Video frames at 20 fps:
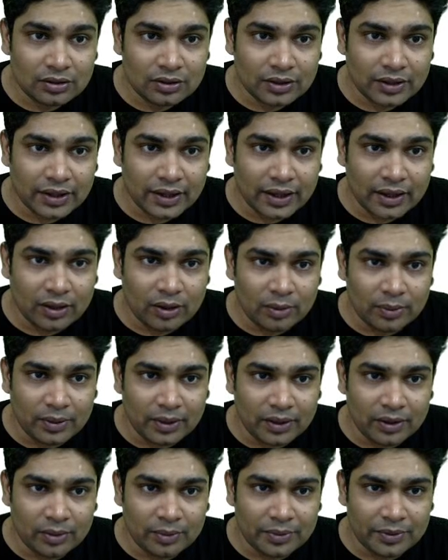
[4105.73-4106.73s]
Okay, I
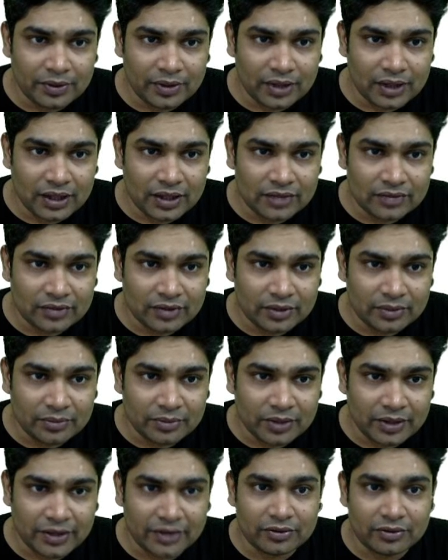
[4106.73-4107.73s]
hope you realize what I'm
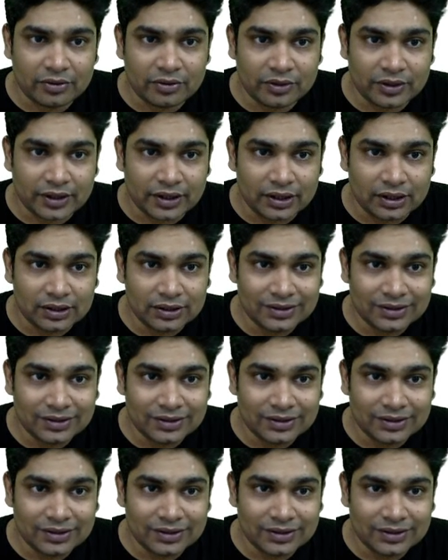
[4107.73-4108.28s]
trying to do here.